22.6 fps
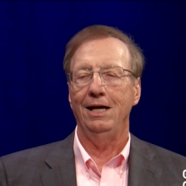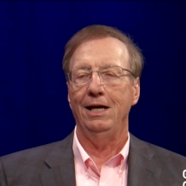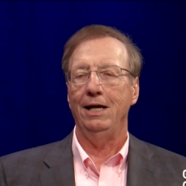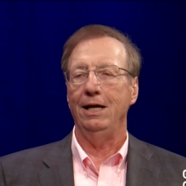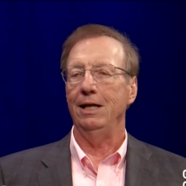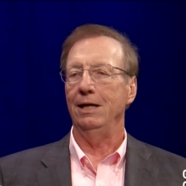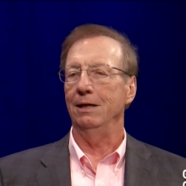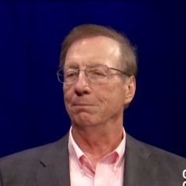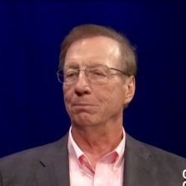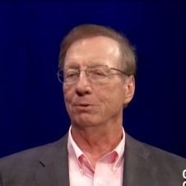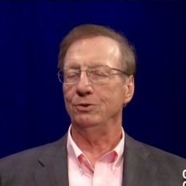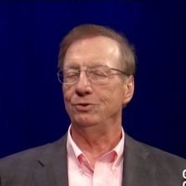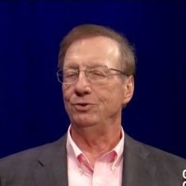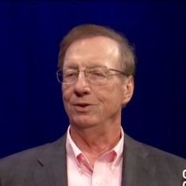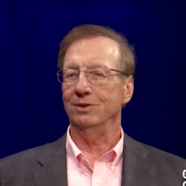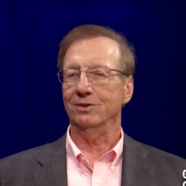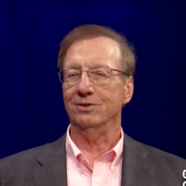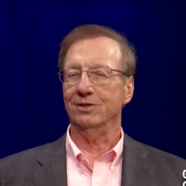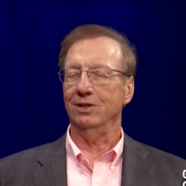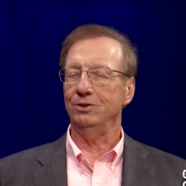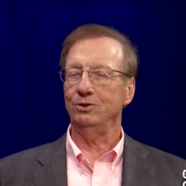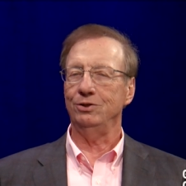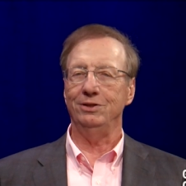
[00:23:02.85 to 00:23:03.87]
and it puts you at
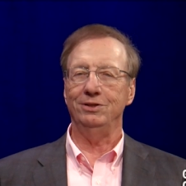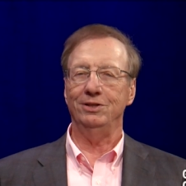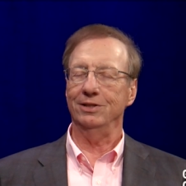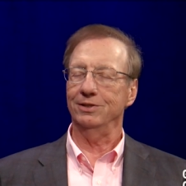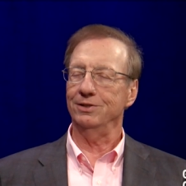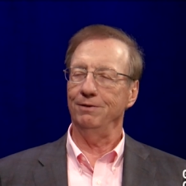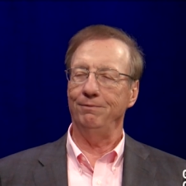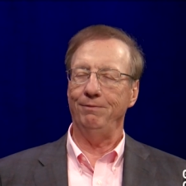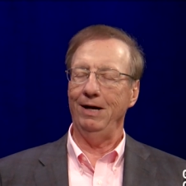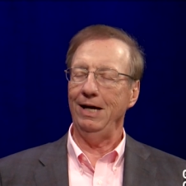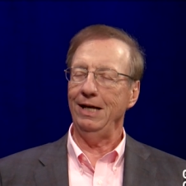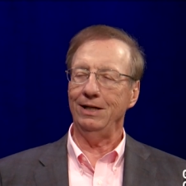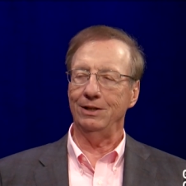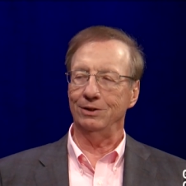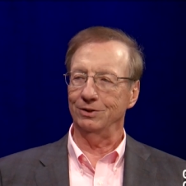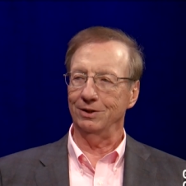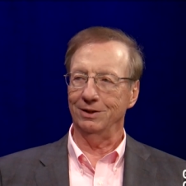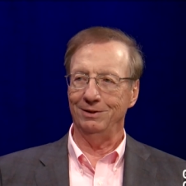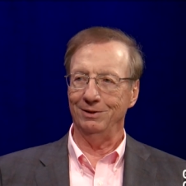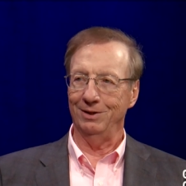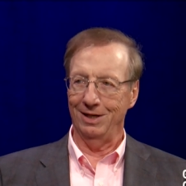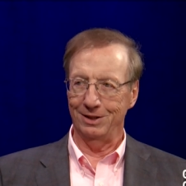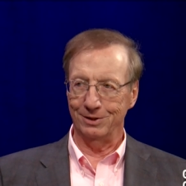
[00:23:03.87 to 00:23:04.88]
such a disadvantage.
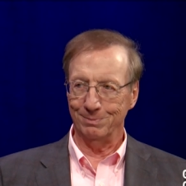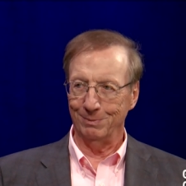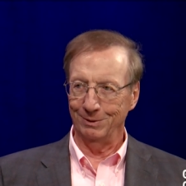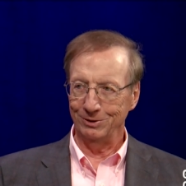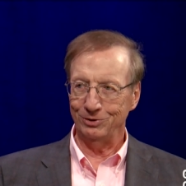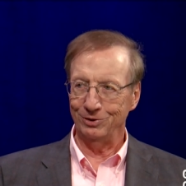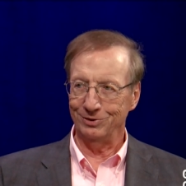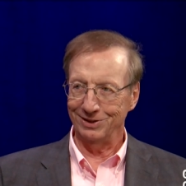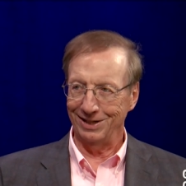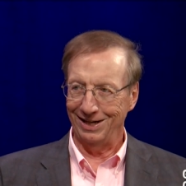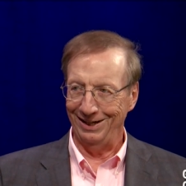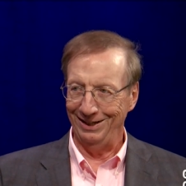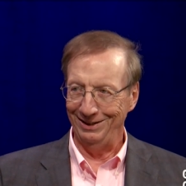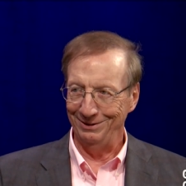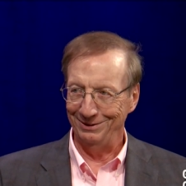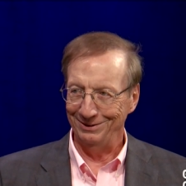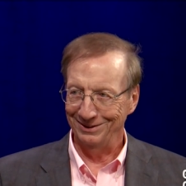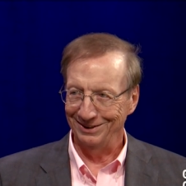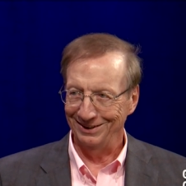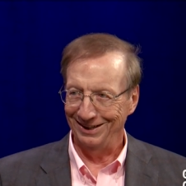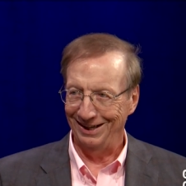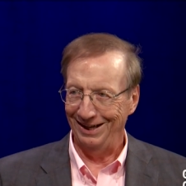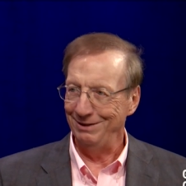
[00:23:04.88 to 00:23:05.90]
And as much as I,
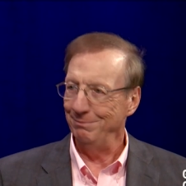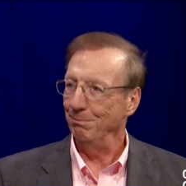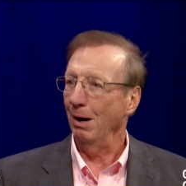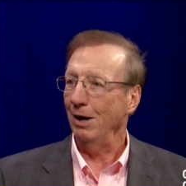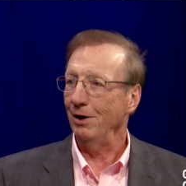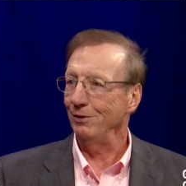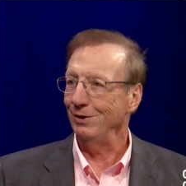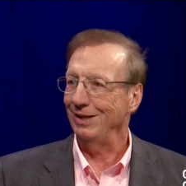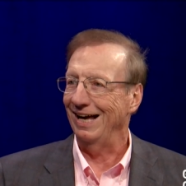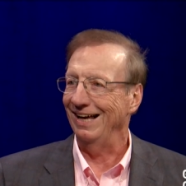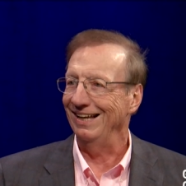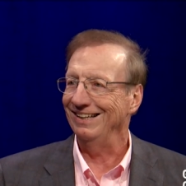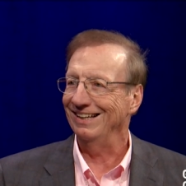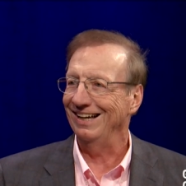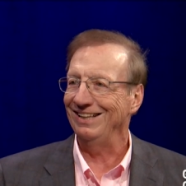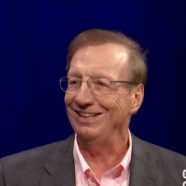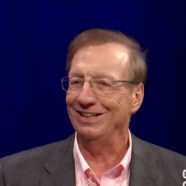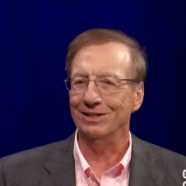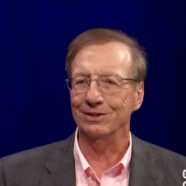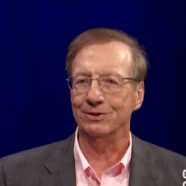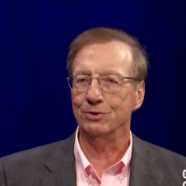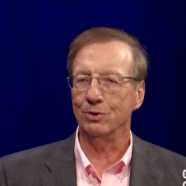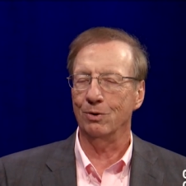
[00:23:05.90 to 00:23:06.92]
I admire that, I
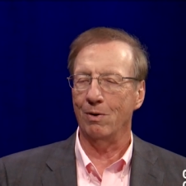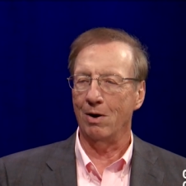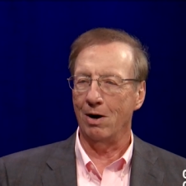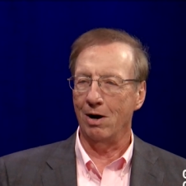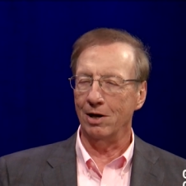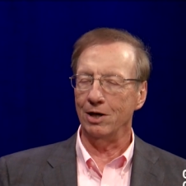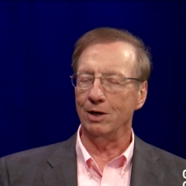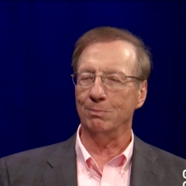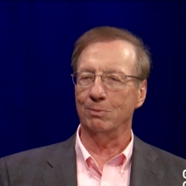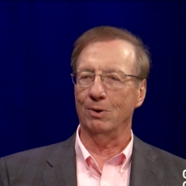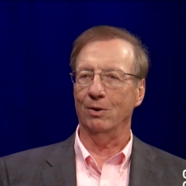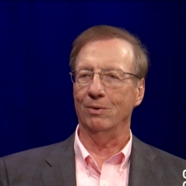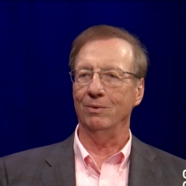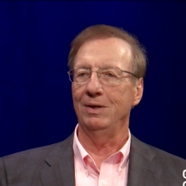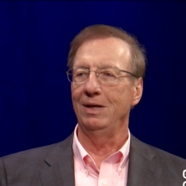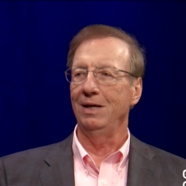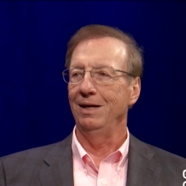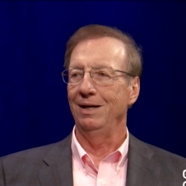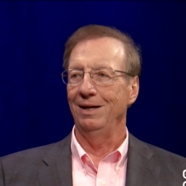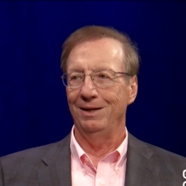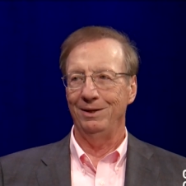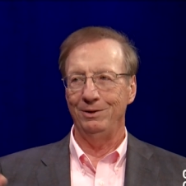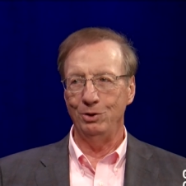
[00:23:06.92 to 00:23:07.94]
think it's so honorable,
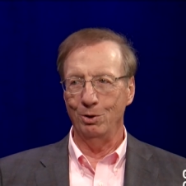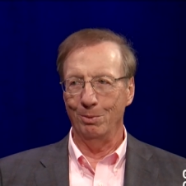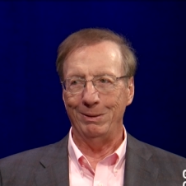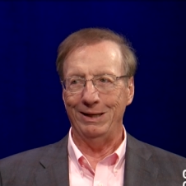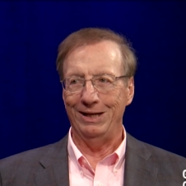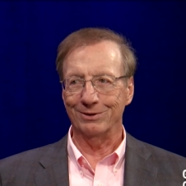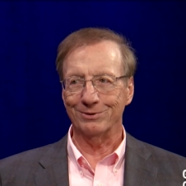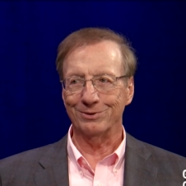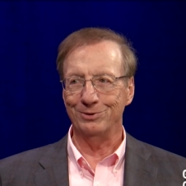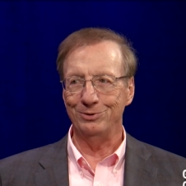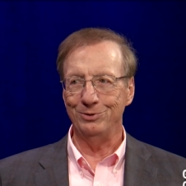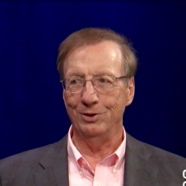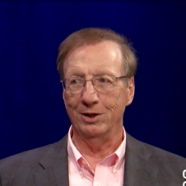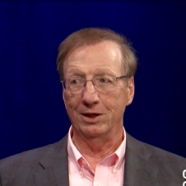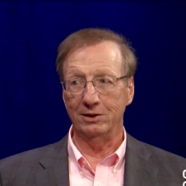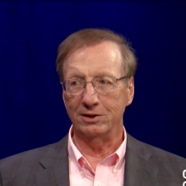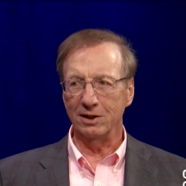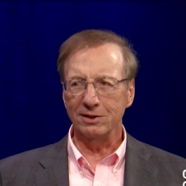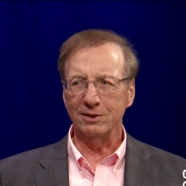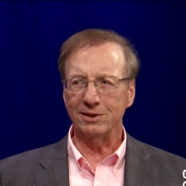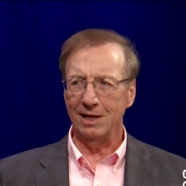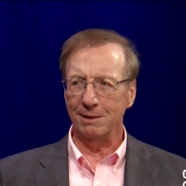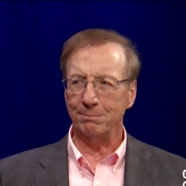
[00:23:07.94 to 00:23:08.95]
nobody else is doing it.
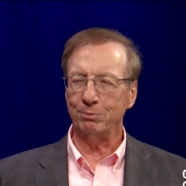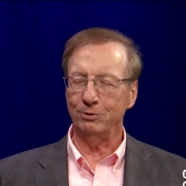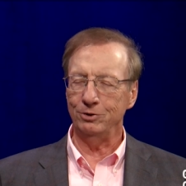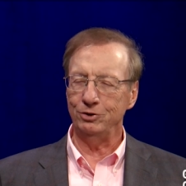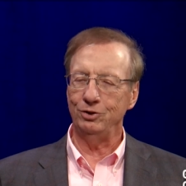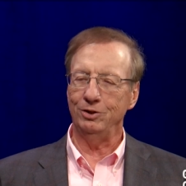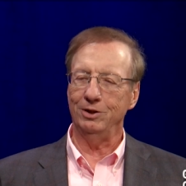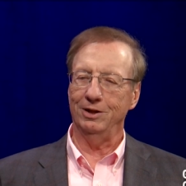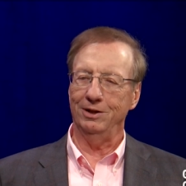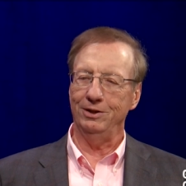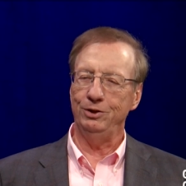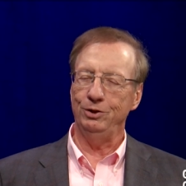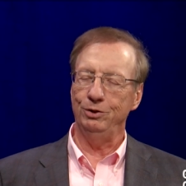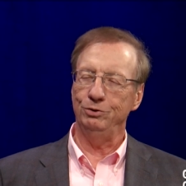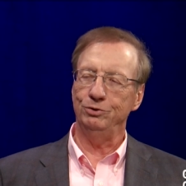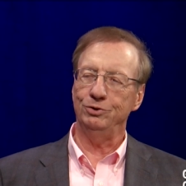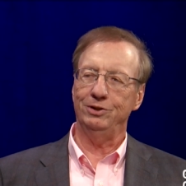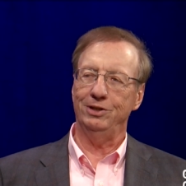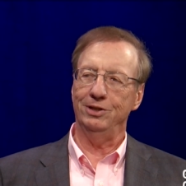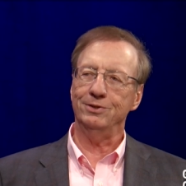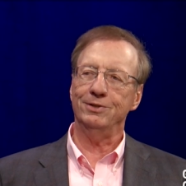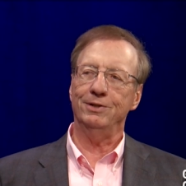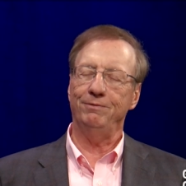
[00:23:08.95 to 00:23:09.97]
Doesn't that put you at a
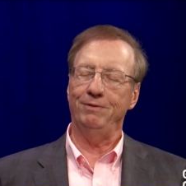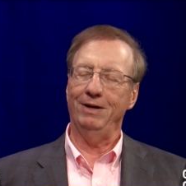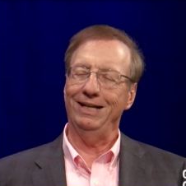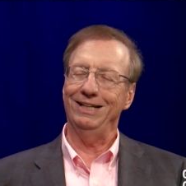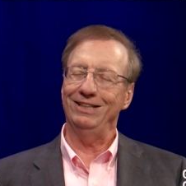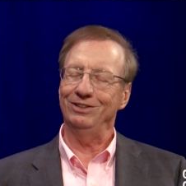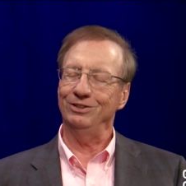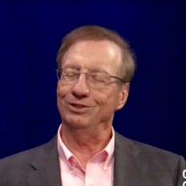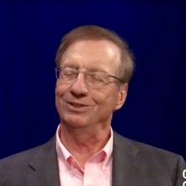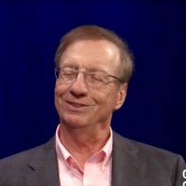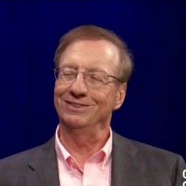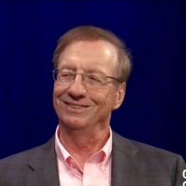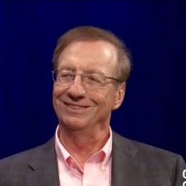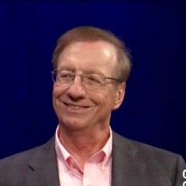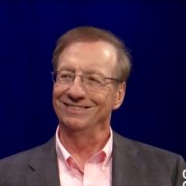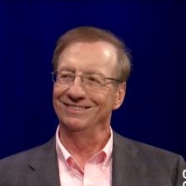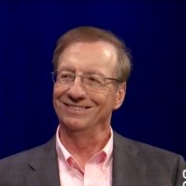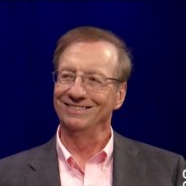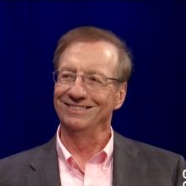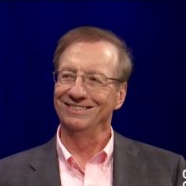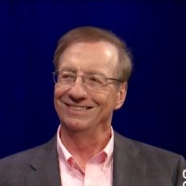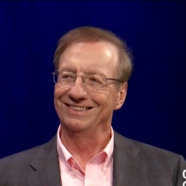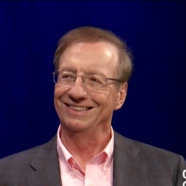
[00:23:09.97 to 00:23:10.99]
huge disadvantage?
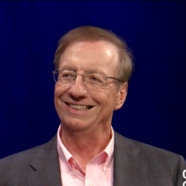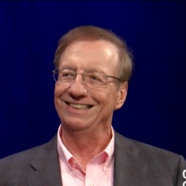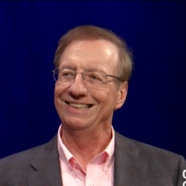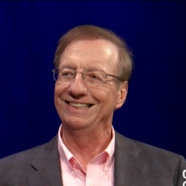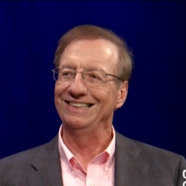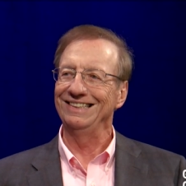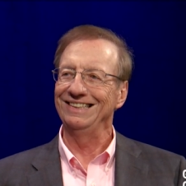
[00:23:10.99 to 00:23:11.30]
It